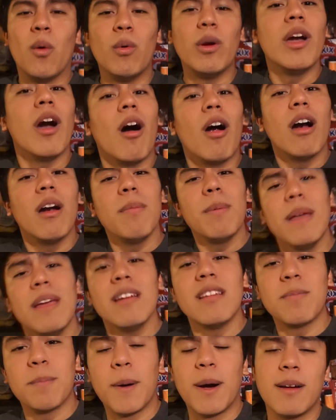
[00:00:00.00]
We are
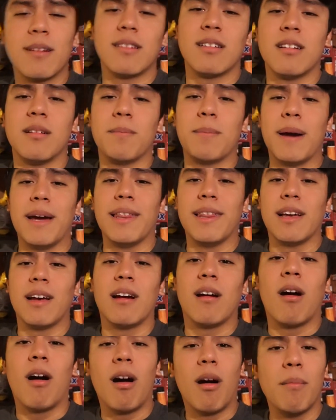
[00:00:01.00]
being sponsored by the
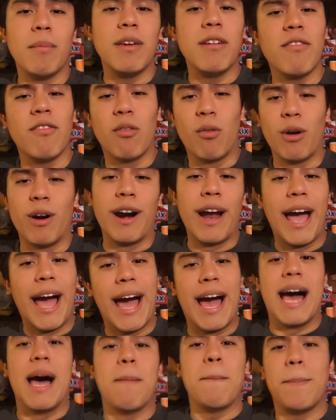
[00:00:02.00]
Call Me For
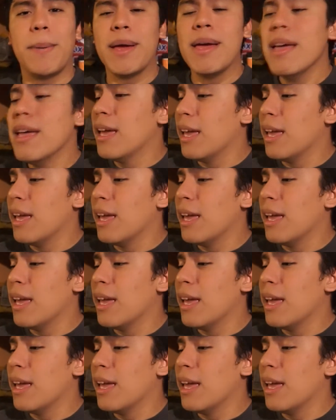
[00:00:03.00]
app.